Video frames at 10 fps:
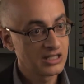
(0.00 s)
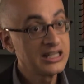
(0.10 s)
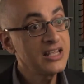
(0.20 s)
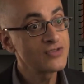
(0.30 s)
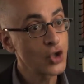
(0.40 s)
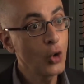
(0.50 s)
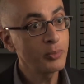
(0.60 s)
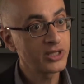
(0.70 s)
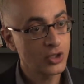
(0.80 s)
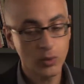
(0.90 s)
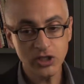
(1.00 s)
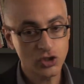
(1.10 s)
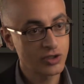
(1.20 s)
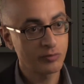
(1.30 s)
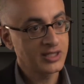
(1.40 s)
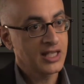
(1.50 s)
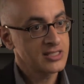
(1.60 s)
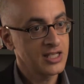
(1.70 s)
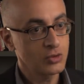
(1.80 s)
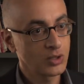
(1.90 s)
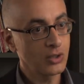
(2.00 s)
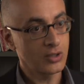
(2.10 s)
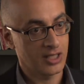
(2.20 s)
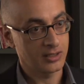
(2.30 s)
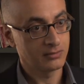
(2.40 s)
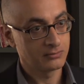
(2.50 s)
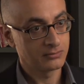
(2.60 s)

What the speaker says: leaves open the question of what that state would look like.